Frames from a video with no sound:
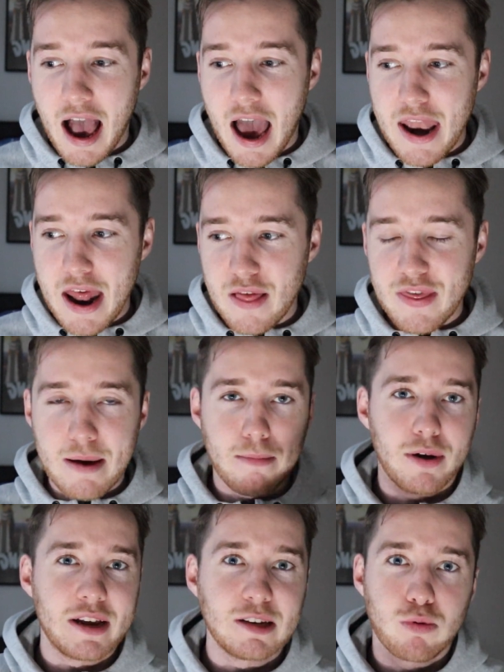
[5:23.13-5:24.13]
and then their
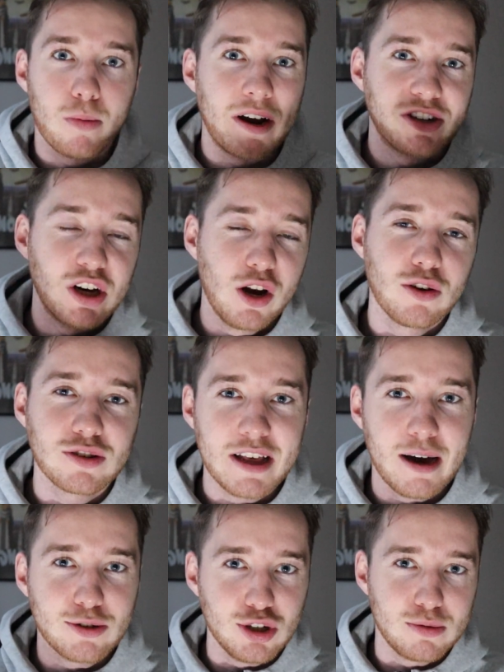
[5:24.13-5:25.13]
money is probably actually lost
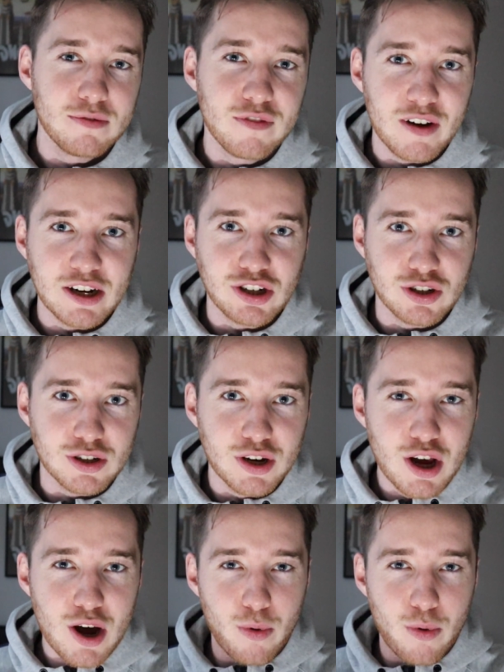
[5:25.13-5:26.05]
out due to inflation,